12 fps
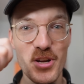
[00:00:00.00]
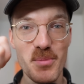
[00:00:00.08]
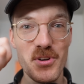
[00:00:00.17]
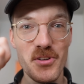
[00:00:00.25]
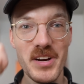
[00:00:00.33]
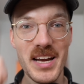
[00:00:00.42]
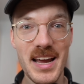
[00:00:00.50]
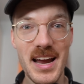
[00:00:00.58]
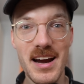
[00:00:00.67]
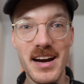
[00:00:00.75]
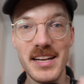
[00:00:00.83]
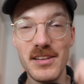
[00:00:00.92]
Human Ring
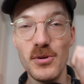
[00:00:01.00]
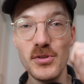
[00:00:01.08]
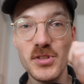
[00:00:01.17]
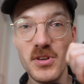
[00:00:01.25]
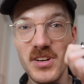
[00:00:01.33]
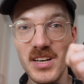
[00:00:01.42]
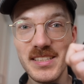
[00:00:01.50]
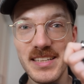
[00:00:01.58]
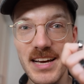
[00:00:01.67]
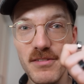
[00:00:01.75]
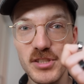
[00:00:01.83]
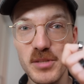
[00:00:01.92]
Air, it also
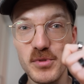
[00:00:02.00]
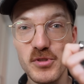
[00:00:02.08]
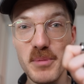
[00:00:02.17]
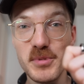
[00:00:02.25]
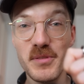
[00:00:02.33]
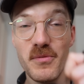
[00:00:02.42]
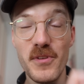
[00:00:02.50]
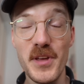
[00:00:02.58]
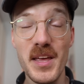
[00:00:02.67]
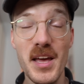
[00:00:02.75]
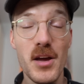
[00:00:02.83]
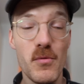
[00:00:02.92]
doesn't have a subscription
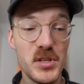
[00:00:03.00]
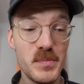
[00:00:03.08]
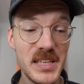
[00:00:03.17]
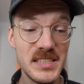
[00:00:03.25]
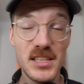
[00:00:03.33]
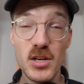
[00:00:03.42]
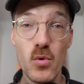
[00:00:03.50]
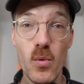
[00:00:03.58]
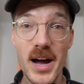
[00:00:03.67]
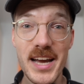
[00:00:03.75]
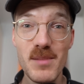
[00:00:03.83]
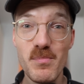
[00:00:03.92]
fee, which makes it
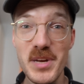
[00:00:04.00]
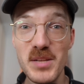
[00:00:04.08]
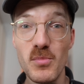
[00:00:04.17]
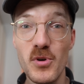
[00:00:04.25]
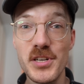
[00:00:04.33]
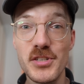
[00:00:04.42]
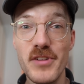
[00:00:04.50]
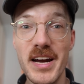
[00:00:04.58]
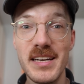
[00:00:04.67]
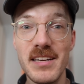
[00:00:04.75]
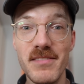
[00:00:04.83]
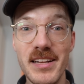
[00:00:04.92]
quite a bit more
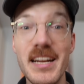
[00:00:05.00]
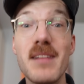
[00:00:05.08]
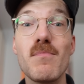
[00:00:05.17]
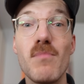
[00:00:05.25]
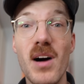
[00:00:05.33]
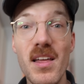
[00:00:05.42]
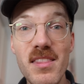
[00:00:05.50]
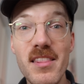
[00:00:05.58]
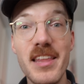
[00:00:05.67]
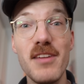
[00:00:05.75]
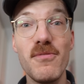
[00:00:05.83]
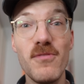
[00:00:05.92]
attractive than that
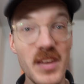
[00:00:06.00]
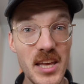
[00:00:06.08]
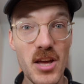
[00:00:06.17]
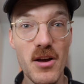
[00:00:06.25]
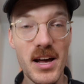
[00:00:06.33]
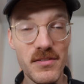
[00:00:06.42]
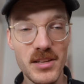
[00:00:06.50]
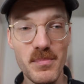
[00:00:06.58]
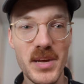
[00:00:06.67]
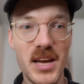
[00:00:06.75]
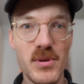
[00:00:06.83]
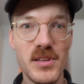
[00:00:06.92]
monthly fee you have to
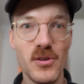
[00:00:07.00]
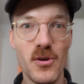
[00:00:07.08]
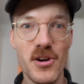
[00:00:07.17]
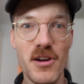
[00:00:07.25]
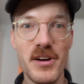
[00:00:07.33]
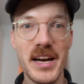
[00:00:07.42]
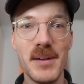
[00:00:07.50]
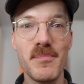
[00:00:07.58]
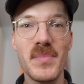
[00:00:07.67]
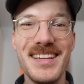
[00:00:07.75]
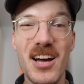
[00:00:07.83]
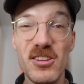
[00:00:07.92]
pay with the Aura ring.
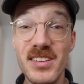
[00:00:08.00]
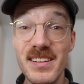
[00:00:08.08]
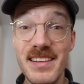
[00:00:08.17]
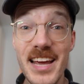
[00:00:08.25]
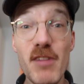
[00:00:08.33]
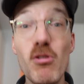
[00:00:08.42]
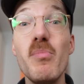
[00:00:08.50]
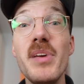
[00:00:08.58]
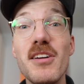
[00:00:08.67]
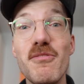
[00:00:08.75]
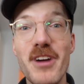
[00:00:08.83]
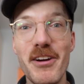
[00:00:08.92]
Now, today will
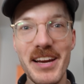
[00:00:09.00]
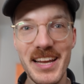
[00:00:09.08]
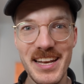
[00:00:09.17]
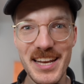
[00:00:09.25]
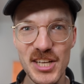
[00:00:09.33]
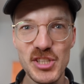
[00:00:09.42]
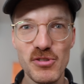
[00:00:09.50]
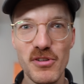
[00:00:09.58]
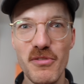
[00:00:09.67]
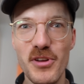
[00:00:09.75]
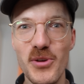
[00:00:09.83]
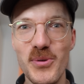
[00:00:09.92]
be a very initial
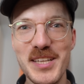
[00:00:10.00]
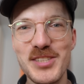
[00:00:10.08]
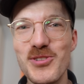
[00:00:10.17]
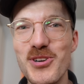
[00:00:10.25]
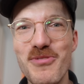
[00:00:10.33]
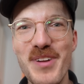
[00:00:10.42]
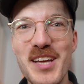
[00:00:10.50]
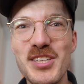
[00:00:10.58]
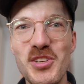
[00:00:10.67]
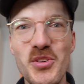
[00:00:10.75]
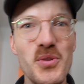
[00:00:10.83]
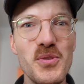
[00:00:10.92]
review. It's sort of an
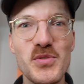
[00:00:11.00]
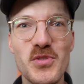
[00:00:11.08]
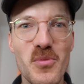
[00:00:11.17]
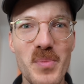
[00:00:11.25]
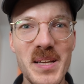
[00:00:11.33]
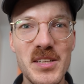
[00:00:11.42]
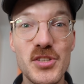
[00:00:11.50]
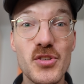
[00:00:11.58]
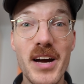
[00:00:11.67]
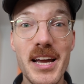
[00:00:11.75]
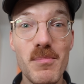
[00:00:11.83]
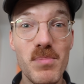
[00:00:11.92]
excuse for me to
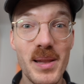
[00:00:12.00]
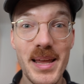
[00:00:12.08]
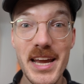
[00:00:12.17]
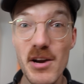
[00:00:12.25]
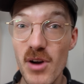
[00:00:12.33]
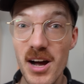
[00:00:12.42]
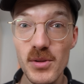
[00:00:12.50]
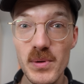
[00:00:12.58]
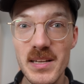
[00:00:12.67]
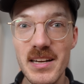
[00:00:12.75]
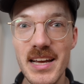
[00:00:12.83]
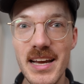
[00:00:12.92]
try and play around
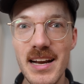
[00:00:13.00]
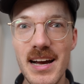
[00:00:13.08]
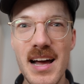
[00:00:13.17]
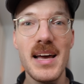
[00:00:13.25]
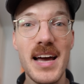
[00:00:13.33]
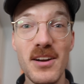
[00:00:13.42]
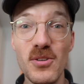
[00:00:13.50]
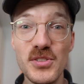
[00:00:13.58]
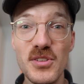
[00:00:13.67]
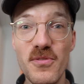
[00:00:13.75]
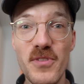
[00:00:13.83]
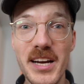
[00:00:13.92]
with the data and
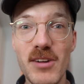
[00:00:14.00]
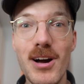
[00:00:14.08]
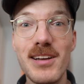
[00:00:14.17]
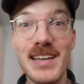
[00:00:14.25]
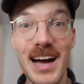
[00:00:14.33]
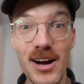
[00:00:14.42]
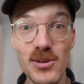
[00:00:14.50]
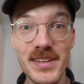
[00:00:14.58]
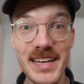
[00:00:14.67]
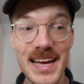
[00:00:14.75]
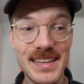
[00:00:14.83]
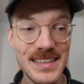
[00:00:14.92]
also figure out how
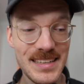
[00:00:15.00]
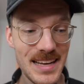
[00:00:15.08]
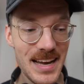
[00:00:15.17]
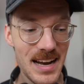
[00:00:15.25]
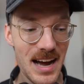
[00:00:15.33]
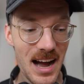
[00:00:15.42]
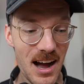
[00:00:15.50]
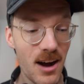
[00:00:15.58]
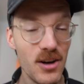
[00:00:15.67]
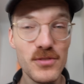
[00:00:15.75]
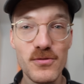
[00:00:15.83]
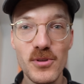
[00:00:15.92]
to get the data
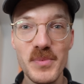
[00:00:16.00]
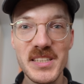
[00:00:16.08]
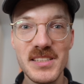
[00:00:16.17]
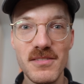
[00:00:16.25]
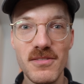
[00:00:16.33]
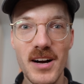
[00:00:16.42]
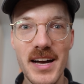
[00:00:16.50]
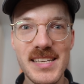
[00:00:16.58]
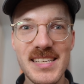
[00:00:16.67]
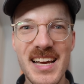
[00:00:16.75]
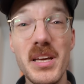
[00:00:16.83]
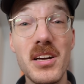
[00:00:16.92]
out from this
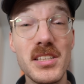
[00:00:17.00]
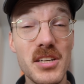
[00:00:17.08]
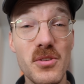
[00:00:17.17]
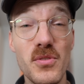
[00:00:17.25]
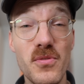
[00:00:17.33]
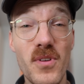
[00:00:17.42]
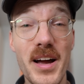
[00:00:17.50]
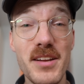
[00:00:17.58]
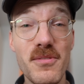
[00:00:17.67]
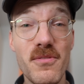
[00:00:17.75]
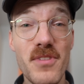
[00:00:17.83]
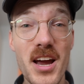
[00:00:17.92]
device, because I could
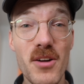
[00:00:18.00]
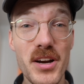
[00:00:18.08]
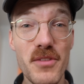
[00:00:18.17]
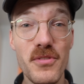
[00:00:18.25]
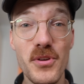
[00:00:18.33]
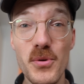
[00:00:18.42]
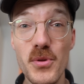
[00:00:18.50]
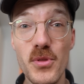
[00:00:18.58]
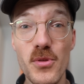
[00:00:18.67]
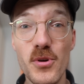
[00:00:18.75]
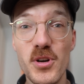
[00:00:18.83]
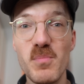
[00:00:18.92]
find very few
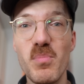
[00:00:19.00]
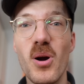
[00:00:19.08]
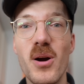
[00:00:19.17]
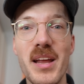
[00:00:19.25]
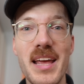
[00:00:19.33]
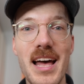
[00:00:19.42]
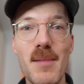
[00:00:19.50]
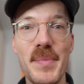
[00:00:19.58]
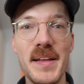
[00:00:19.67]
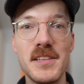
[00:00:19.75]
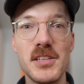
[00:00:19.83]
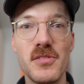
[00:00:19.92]
third-party
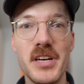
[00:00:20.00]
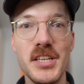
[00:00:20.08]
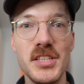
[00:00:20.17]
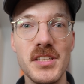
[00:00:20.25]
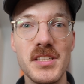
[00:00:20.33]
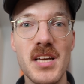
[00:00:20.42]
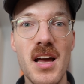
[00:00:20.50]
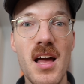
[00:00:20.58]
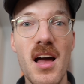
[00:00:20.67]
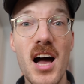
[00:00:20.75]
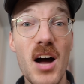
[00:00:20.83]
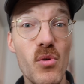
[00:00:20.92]
app integrations.
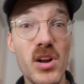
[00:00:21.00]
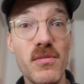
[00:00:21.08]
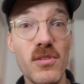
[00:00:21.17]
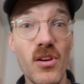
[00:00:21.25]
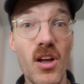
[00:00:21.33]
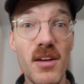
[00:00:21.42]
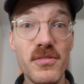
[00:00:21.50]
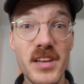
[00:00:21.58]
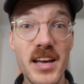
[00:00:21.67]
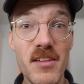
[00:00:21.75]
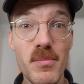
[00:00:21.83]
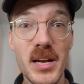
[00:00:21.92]
I would have loved
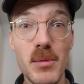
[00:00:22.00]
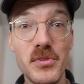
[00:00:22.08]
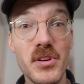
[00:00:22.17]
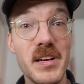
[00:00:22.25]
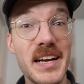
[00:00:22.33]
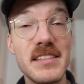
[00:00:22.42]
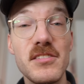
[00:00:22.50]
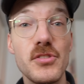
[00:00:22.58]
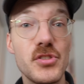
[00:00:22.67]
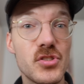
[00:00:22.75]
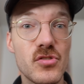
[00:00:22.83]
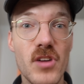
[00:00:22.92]
to have been able to connect to
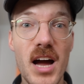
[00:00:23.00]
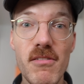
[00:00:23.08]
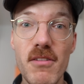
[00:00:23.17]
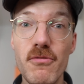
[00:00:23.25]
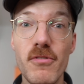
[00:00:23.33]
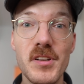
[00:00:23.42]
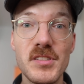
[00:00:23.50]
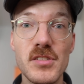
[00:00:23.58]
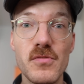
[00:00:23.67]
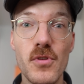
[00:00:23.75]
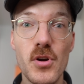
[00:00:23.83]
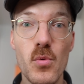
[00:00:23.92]
Strava, for
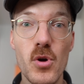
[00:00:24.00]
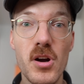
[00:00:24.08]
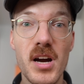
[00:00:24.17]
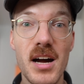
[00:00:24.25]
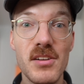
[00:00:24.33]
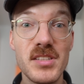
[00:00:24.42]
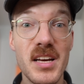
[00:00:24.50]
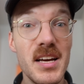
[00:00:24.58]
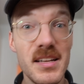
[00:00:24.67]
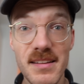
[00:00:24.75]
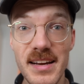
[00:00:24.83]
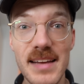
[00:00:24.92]
instance, for the workouts
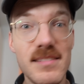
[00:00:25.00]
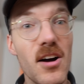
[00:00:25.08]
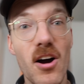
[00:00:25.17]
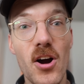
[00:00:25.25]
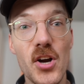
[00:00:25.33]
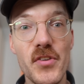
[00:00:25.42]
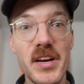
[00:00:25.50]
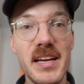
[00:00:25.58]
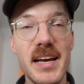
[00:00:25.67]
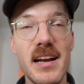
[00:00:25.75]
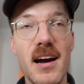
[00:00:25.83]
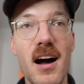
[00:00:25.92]
to get the heart rate
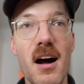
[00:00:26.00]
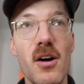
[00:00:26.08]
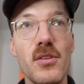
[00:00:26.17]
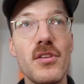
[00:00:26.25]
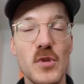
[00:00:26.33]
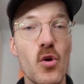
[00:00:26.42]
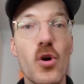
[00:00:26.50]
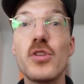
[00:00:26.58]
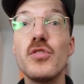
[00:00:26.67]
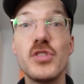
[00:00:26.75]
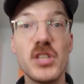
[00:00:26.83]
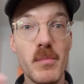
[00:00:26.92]
data out, or
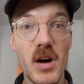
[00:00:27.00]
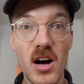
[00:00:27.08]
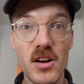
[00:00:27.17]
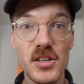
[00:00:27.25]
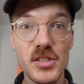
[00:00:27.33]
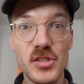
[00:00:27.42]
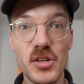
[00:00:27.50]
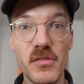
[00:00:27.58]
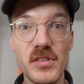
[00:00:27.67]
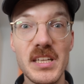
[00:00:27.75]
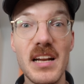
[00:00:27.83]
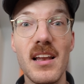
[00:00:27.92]
to some other
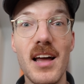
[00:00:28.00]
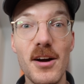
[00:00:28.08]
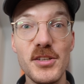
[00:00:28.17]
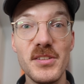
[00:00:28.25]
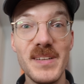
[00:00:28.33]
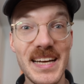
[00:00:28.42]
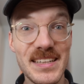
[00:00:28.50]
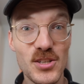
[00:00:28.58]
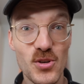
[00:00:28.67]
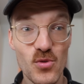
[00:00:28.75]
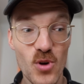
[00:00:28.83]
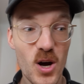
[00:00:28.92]
service that allows you to get
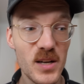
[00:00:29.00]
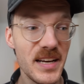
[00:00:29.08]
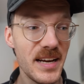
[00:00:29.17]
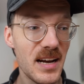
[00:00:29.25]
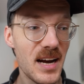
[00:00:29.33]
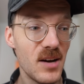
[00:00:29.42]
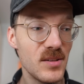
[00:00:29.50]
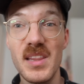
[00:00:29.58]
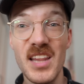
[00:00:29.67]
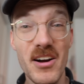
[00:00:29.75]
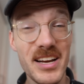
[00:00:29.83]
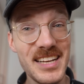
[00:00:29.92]
the raw data out.
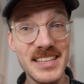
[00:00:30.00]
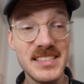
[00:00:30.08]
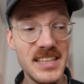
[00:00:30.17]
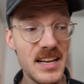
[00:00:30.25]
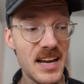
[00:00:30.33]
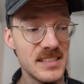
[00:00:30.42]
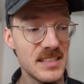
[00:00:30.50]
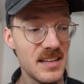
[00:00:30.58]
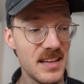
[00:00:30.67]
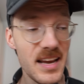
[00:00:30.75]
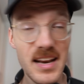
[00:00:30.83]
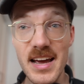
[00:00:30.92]
Now, I did see it has a
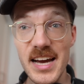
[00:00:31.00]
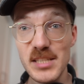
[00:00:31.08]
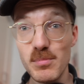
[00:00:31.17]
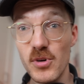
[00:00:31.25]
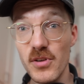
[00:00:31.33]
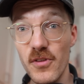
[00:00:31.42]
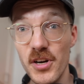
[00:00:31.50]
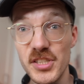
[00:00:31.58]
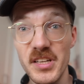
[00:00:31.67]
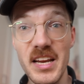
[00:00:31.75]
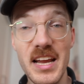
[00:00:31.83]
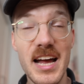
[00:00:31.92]
data export function
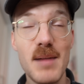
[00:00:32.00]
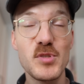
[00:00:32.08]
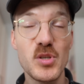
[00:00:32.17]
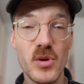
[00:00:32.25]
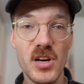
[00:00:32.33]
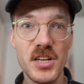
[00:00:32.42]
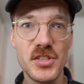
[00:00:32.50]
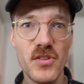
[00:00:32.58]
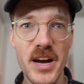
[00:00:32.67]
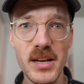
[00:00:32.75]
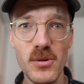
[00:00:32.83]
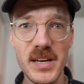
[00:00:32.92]
in the app, so we're gonna
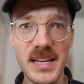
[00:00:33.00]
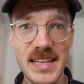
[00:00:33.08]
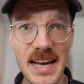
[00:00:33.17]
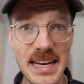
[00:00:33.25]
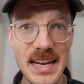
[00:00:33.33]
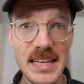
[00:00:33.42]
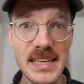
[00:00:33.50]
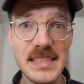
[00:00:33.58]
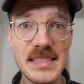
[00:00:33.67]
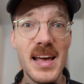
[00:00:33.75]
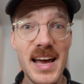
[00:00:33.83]
try and look at that at least.